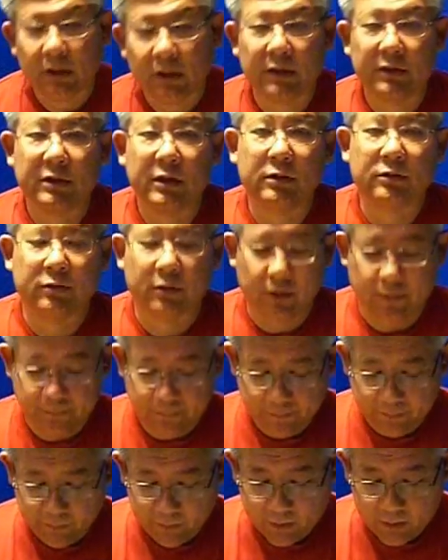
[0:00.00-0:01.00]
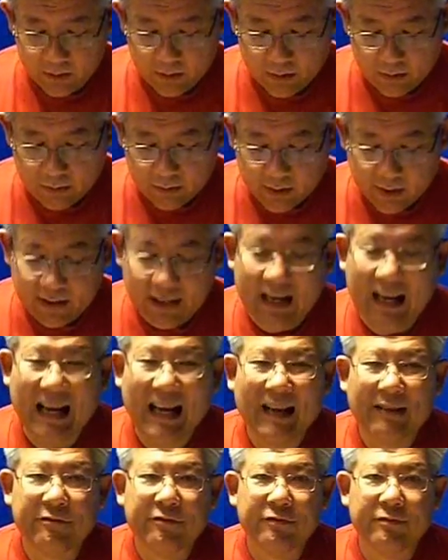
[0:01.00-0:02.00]
etc. Right?
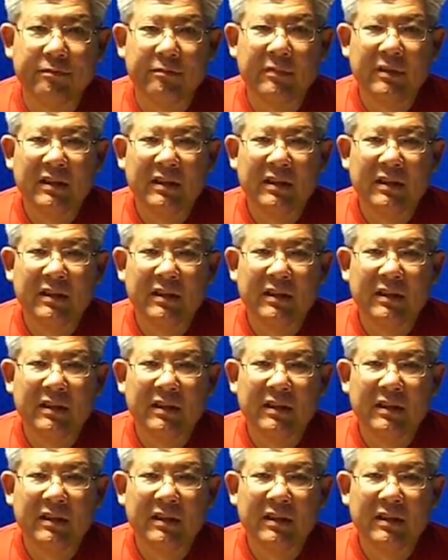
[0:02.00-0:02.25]
And